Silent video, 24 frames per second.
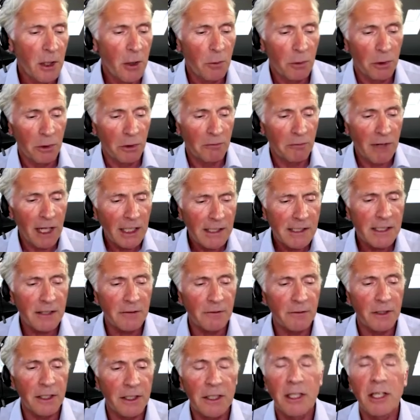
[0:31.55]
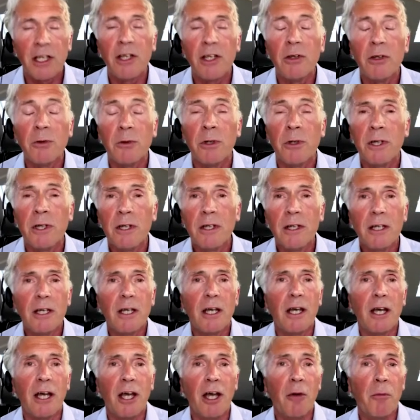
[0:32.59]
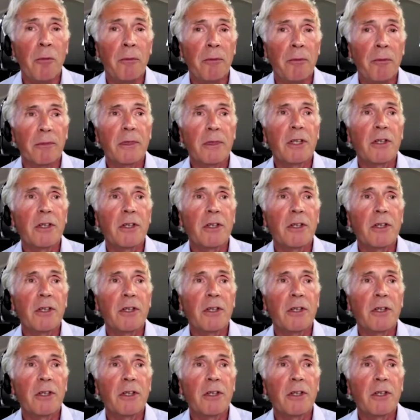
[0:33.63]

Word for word: We're a relatively new um,